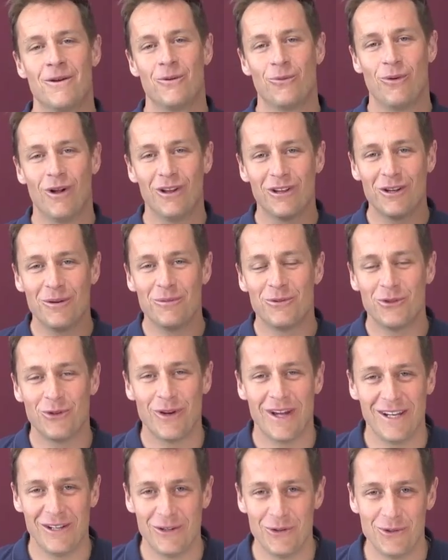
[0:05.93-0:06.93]
Welcome
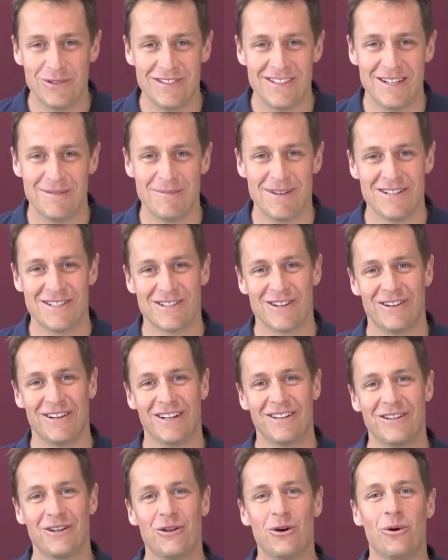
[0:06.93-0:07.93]
to a new Siemens
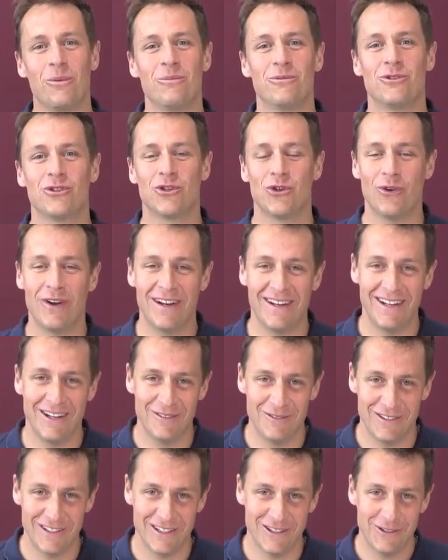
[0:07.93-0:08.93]
Connected Home
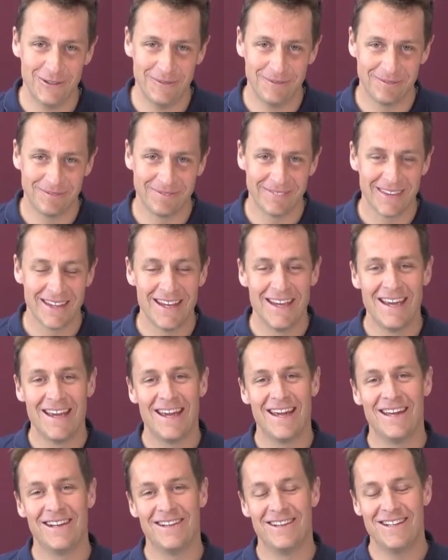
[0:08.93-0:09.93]
training video.
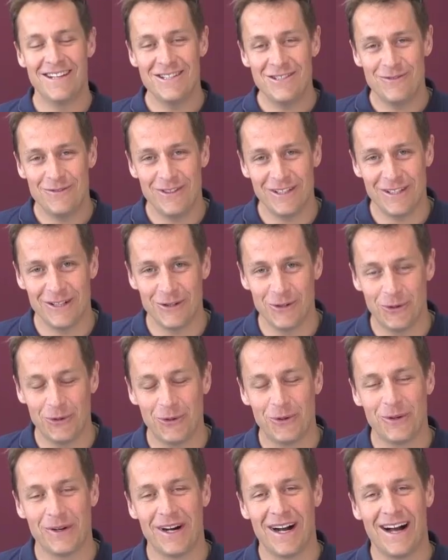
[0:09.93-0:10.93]
In this
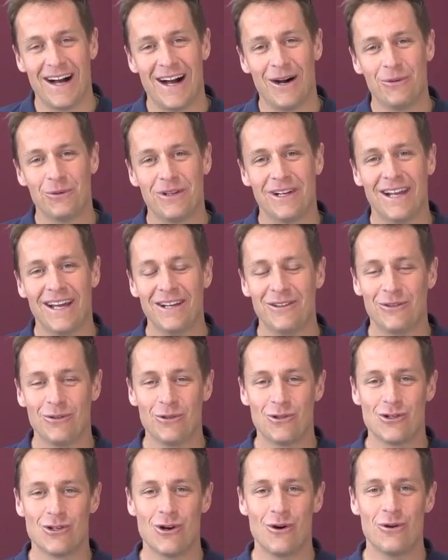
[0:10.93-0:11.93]
video, I would like
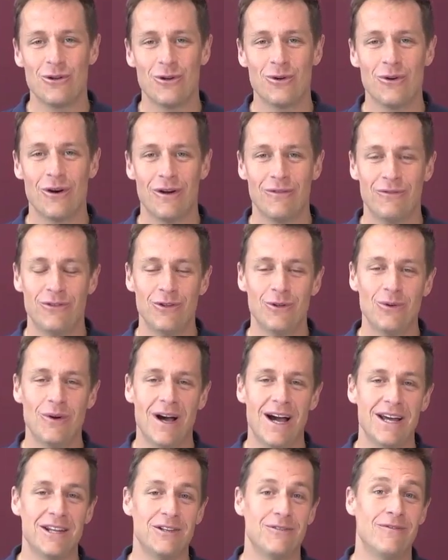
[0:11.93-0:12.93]
to show you a
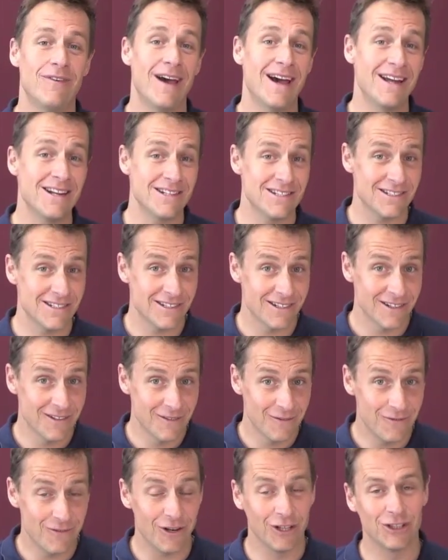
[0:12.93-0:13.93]
few advanced
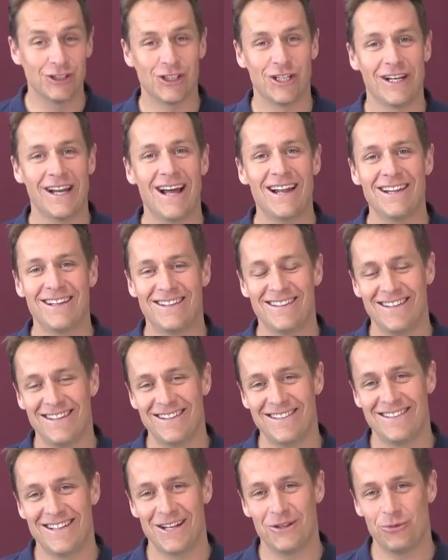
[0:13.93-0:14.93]

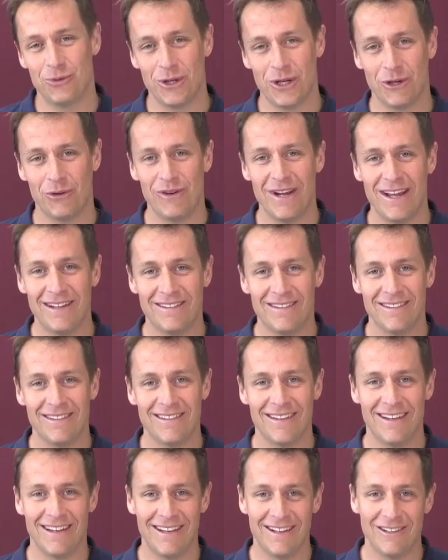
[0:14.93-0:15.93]
functionalities that we
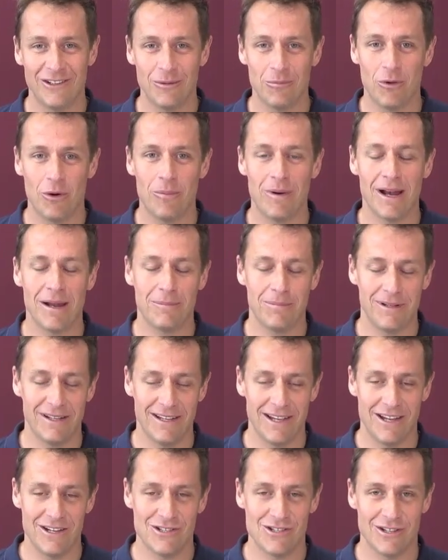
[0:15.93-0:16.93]
created in the mobile
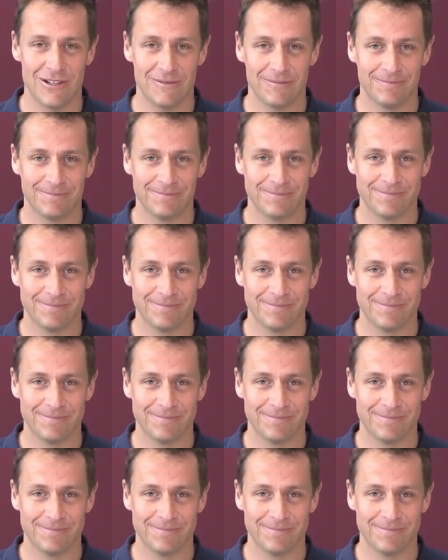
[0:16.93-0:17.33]
application.